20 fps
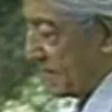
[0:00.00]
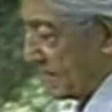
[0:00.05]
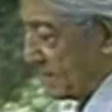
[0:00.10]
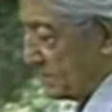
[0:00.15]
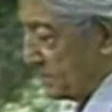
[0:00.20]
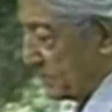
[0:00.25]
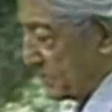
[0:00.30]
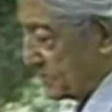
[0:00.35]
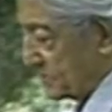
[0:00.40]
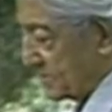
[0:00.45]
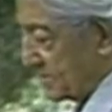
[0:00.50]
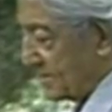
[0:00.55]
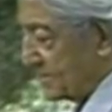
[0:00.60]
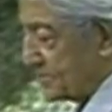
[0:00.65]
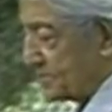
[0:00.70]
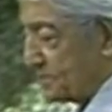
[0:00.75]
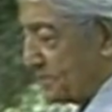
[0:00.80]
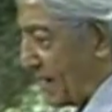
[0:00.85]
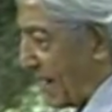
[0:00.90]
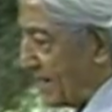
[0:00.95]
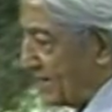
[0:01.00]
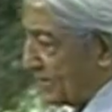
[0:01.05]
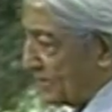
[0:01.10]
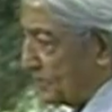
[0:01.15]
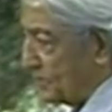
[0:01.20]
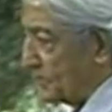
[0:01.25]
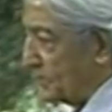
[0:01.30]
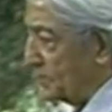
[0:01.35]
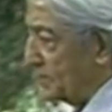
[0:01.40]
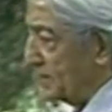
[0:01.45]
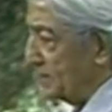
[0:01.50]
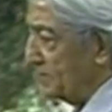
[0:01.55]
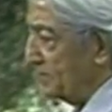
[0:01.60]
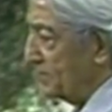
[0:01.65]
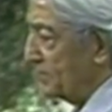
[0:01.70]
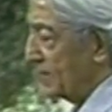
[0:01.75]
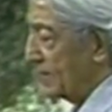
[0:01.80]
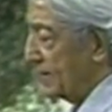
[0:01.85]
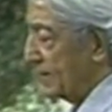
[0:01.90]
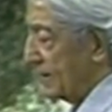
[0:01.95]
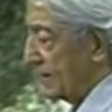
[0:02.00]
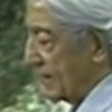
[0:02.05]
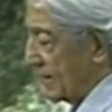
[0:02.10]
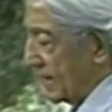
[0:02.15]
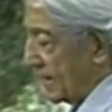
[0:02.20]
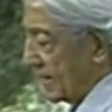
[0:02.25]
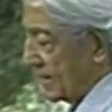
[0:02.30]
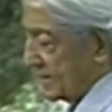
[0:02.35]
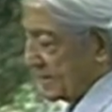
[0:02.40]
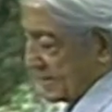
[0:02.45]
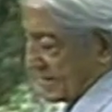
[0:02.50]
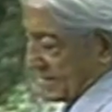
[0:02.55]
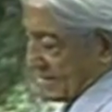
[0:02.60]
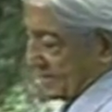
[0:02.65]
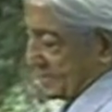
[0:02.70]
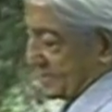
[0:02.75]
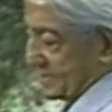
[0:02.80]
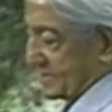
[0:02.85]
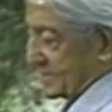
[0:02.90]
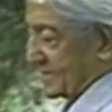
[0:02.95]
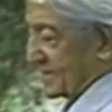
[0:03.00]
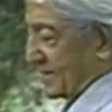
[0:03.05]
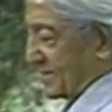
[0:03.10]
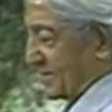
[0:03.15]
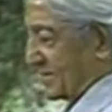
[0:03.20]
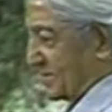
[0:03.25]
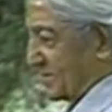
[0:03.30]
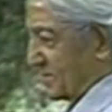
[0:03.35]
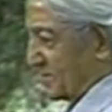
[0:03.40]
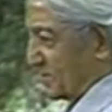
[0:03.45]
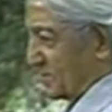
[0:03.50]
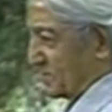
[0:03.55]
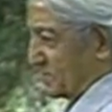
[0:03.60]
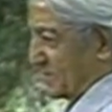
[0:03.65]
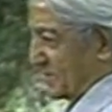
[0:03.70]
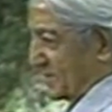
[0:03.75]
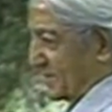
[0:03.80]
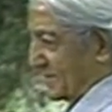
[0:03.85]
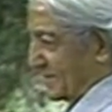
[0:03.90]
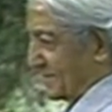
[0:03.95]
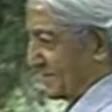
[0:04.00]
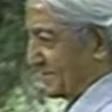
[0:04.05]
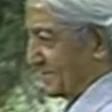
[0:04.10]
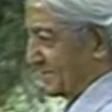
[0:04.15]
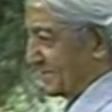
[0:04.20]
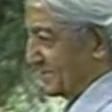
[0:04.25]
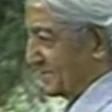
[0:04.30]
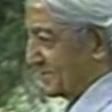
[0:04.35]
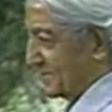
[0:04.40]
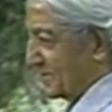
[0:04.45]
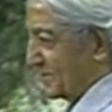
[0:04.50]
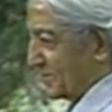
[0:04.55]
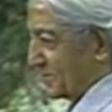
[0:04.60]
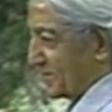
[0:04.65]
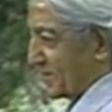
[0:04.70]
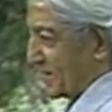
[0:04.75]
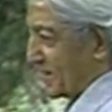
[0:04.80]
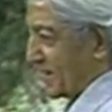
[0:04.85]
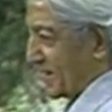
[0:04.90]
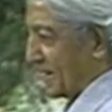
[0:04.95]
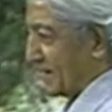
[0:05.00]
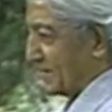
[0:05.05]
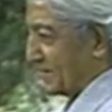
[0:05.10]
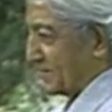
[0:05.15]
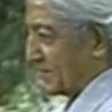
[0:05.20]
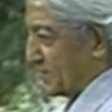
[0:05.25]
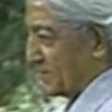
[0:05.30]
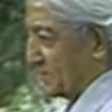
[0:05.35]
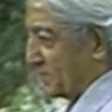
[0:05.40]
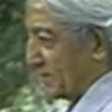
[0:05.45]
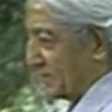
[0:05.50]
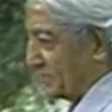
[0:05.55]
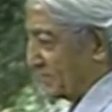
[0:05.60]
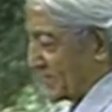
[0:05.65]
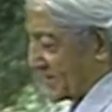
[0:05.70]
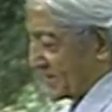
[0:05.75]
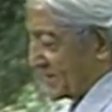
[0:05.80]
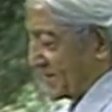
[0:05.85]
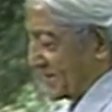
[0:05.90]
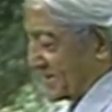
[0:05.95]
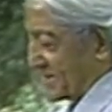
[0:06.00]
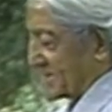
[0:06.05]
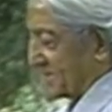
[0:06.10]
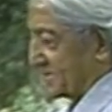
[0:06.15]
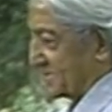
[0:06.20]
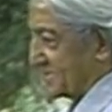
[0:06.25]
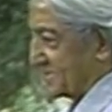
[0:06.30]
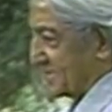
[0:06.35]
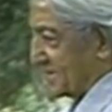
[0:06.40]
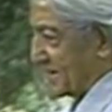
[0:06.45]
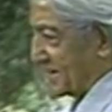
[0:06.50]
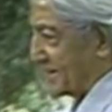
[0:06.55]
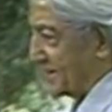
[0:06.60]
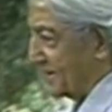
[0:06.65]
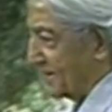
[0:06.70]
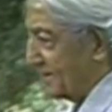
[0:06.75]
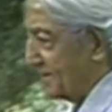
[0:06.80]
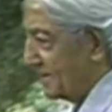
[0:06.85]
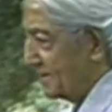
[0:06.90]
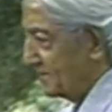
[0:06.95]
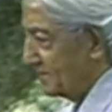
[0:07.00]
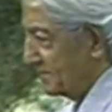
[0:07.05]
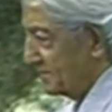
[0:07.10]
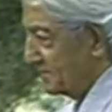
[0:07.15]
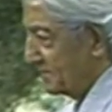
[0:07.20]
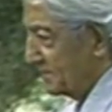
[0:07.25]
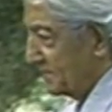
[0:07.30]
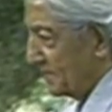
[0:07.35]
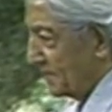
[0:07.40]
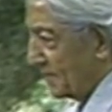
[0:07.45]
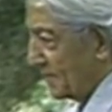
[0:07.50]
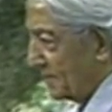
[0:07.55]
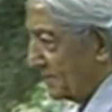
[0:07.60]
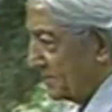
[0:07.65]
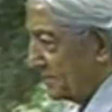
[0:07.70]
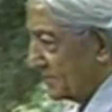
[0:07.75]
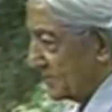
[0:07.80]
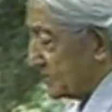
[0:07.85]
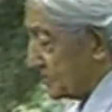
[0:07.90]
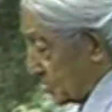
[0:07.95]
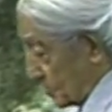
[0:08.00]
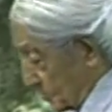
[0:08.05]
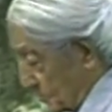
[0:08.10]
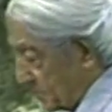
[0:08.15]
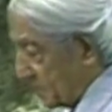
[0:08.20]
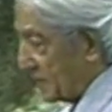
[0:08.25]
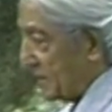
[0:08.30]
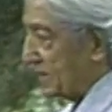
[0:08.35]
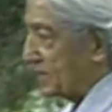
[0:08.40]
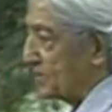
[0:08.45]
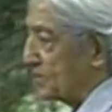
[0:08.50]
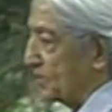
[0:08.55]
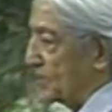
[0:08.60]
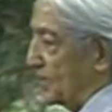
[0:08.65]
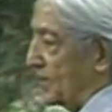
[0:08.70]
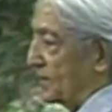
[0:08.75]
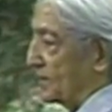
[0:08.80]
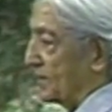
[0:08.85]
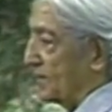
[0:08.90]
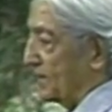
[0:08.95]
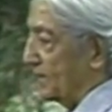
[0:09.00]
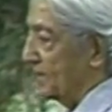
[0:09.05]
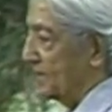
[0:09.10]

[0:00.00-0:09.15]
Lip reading: being possessed, man or woman, and I said, don't cling to me, for God's sake. And so we begin to quarrel.